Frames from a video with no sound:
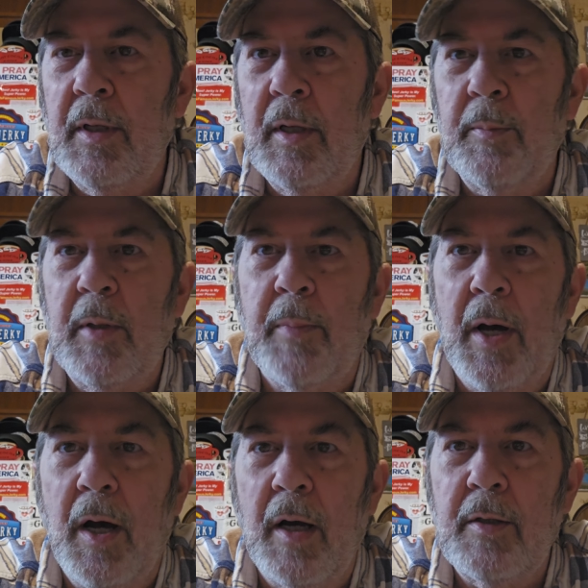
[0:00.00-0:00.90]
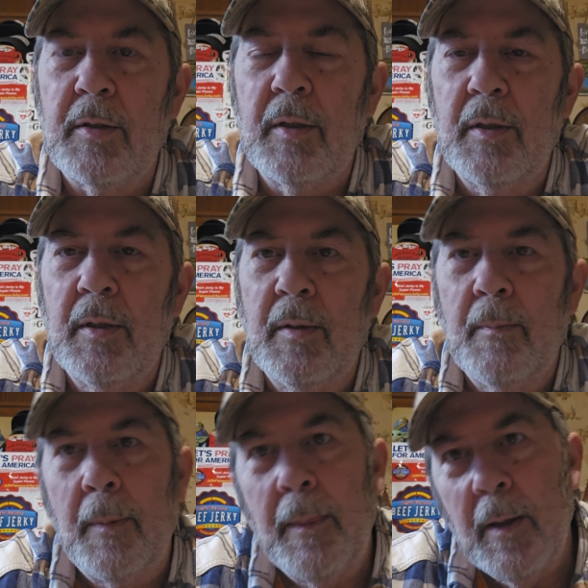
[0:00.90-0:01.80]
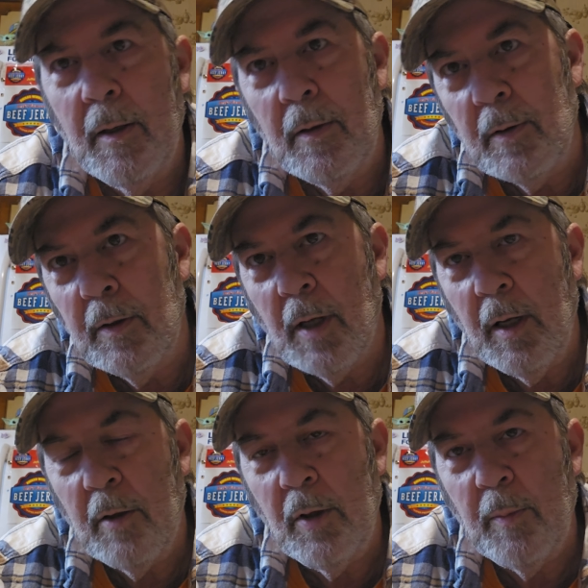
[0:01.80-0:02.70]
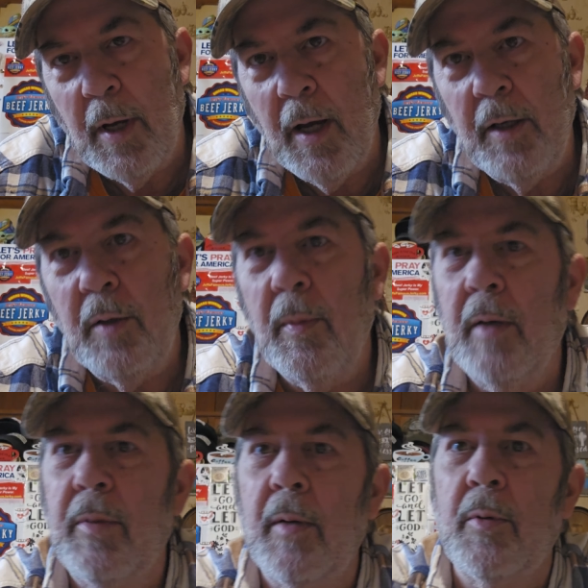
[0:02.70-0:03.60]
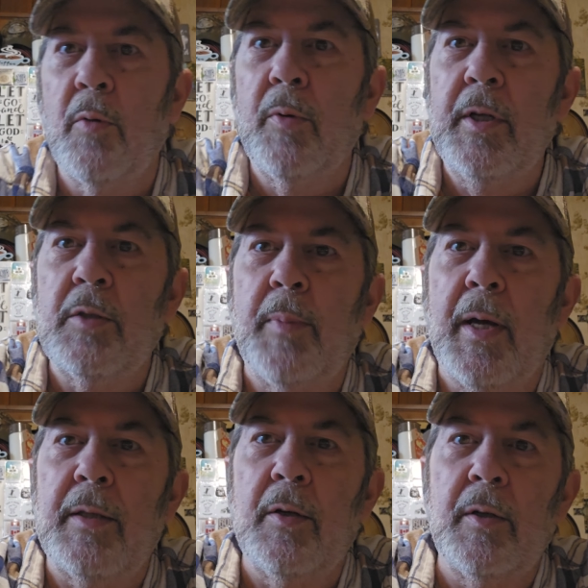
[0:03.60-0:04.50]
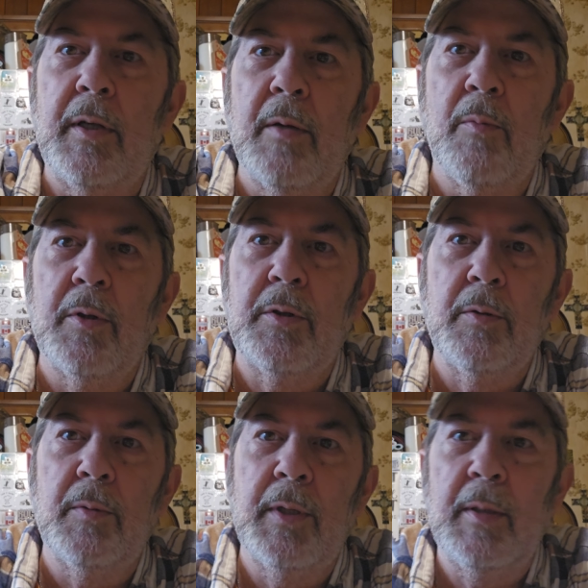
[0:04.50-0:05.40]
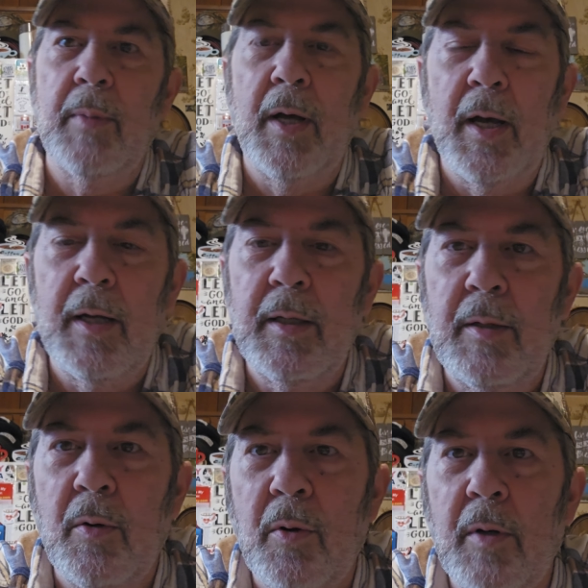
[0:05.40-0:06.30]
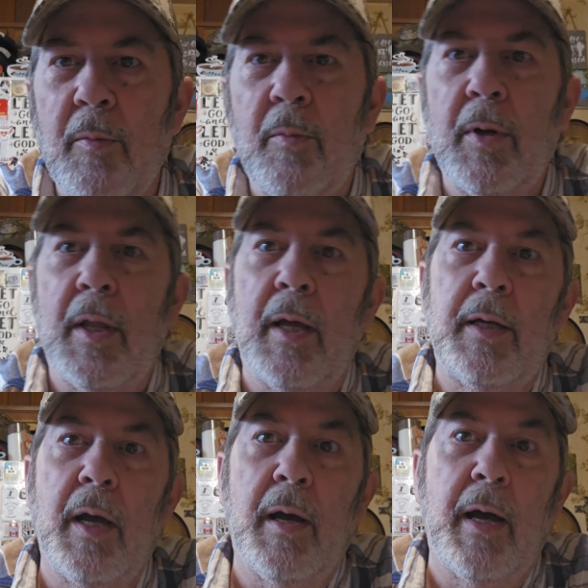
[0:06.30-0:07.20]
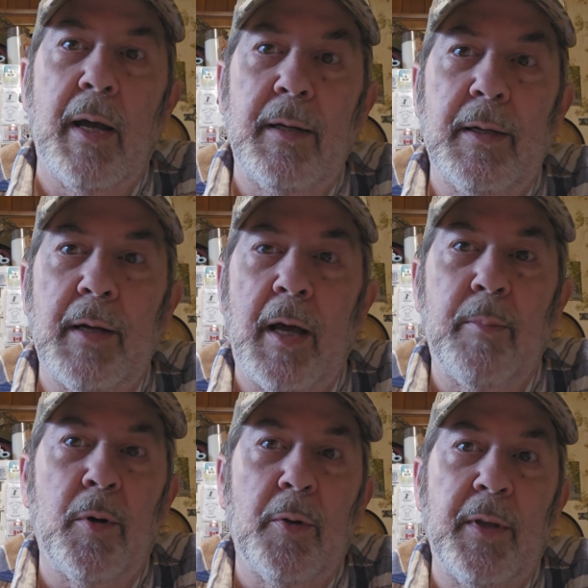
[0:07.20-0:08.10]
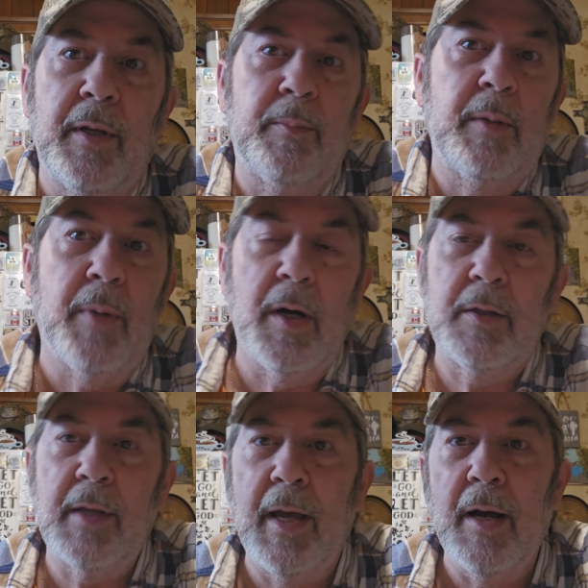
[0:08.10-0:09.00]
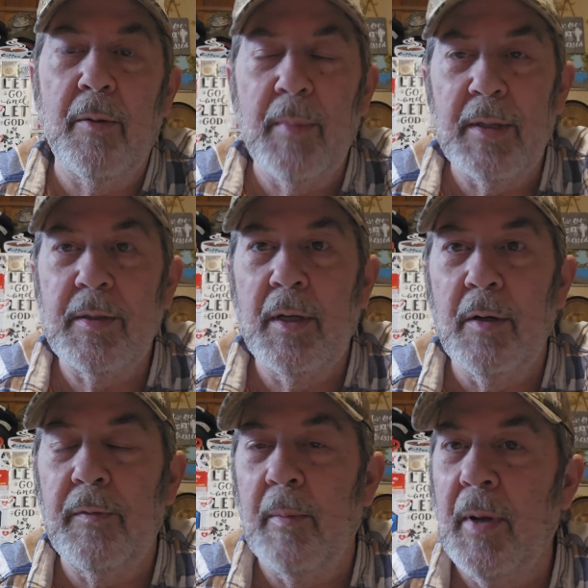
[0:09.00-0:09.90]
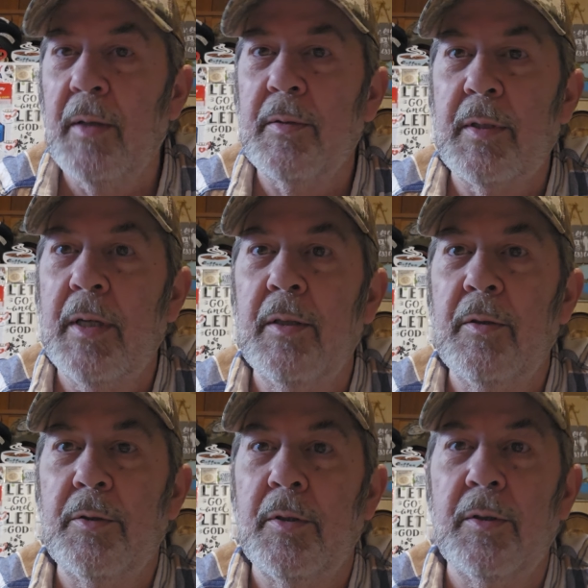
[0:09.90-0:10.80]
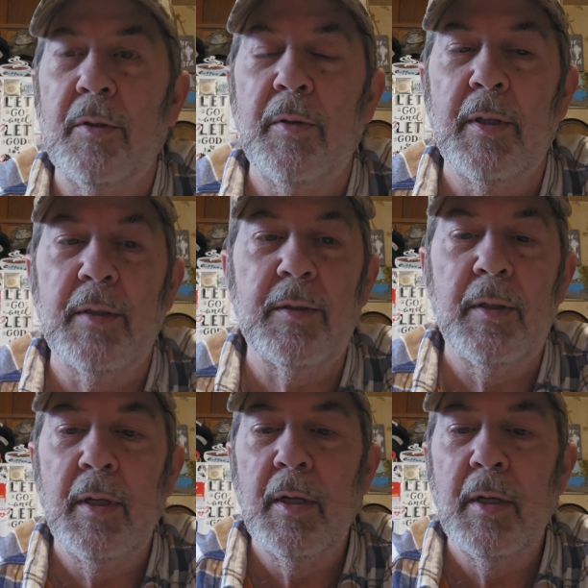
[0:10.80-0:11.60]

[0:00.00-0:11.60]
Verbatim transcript: an empty box, kind of look behind it. You may be able to reach back there and get what you need behind it, or well, like I did, I pulled the empty box out myself. I'm not saying you should do this,